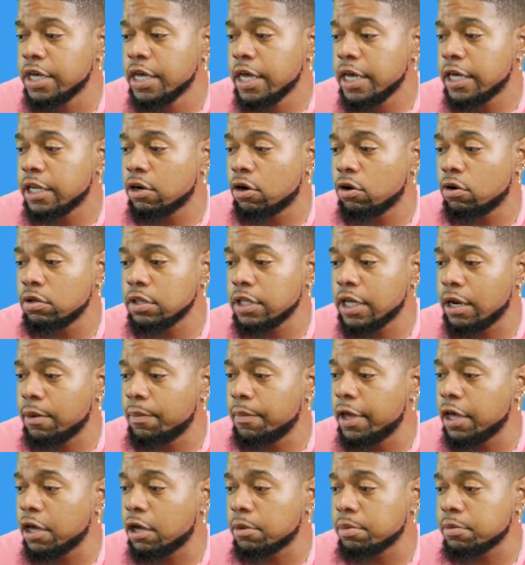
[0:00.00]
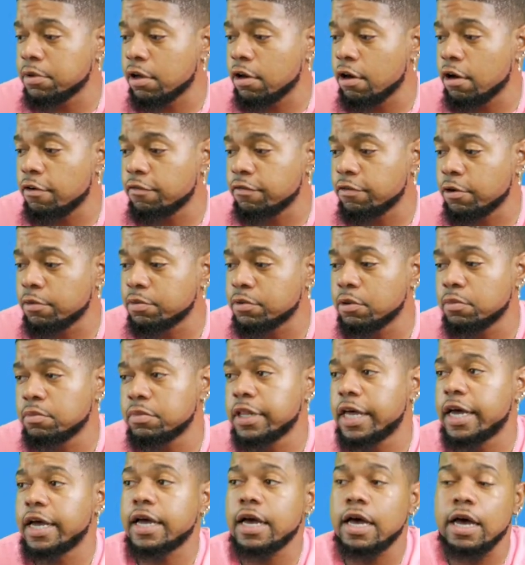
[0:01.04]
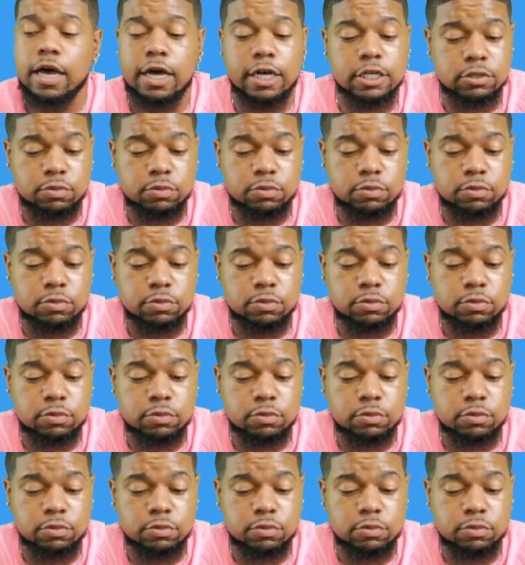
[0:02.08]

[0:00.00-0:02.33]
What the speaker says: and a whole lot of makeup to cover up them black eyes.